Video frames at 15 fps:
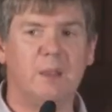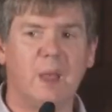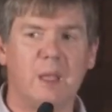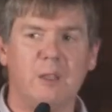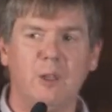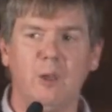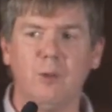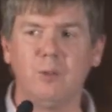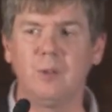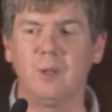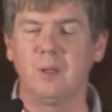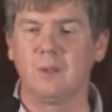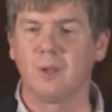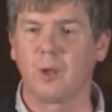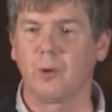that
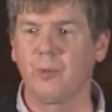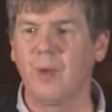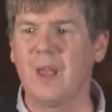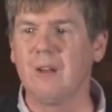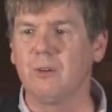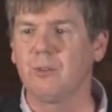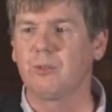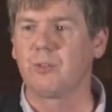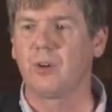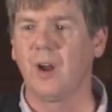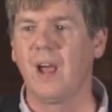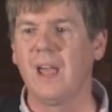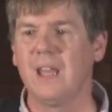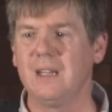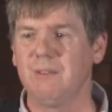uses a greater
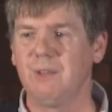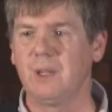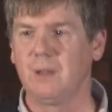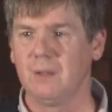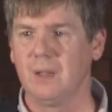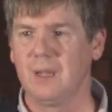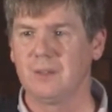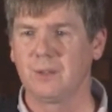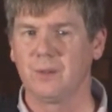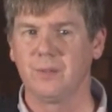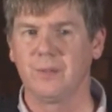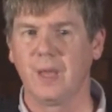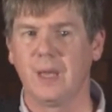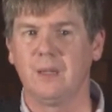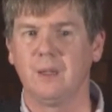variety of ecological
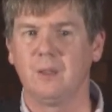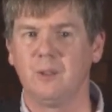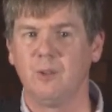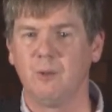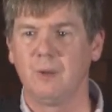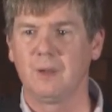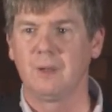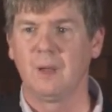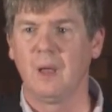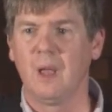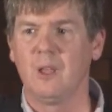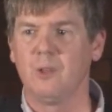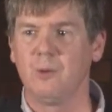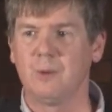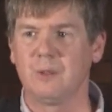data
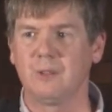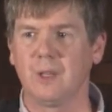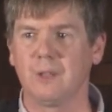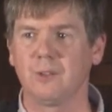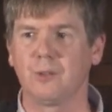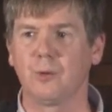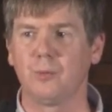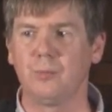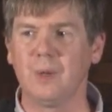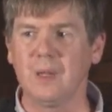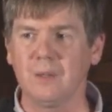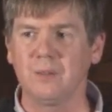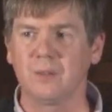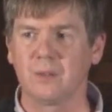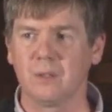to assess the
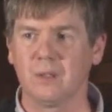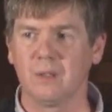risk